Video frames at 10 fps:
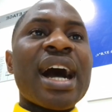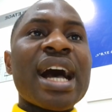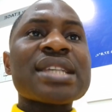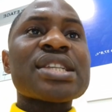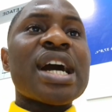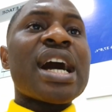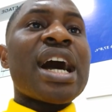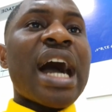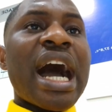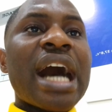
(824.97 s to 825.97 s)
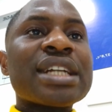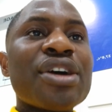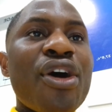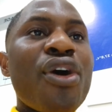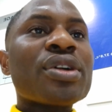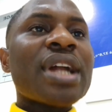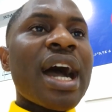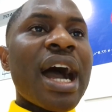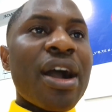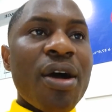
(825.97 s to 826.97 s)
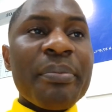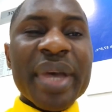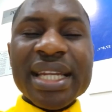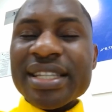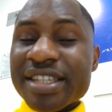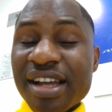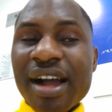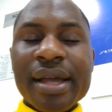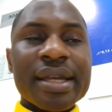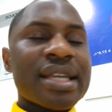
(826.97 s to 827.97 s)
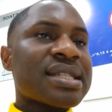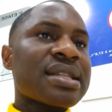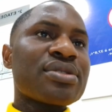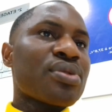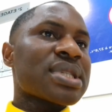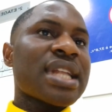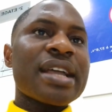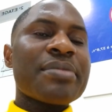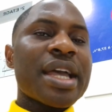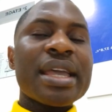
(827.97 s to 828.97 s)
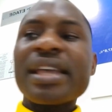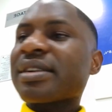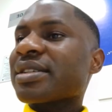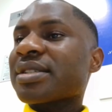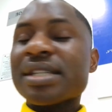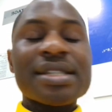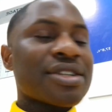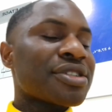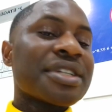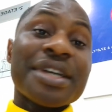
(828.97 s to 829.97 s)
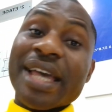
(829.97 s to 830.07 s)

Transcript: As an unaccompanied child. It looks like my English is not...